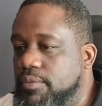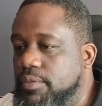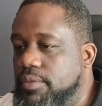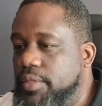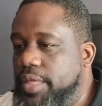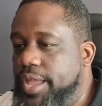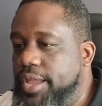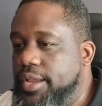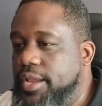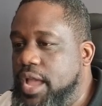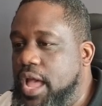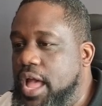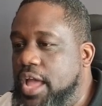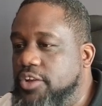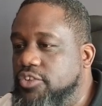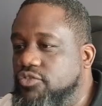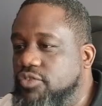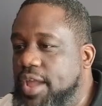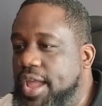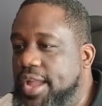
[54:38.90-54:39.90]
like
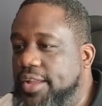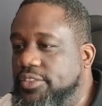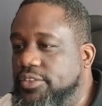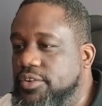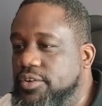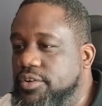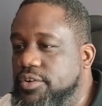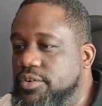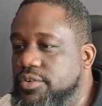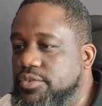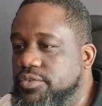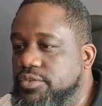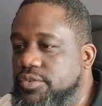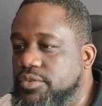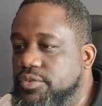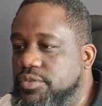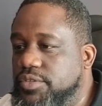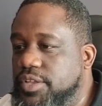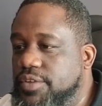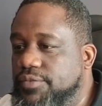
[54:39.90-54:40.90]
contractors
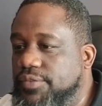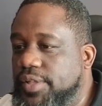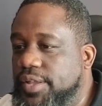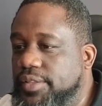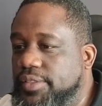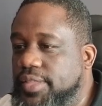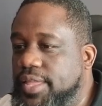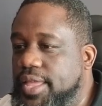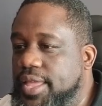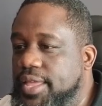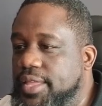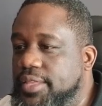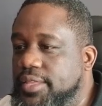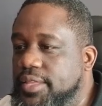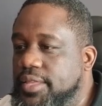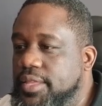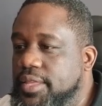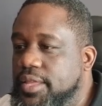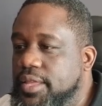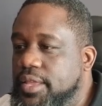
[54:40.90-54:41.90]
or stuff like that.
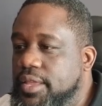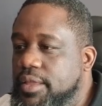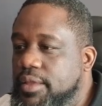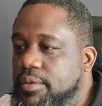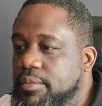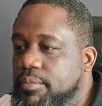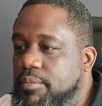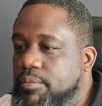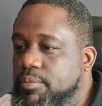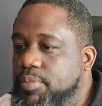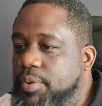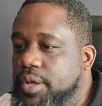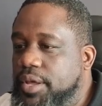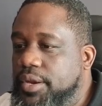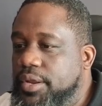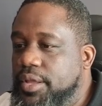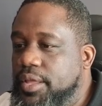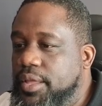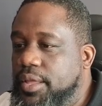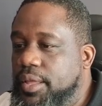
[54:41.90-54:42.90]
But
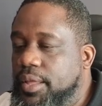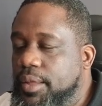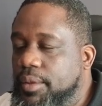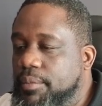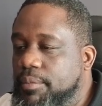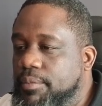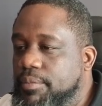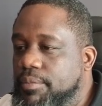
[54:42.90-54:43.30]
I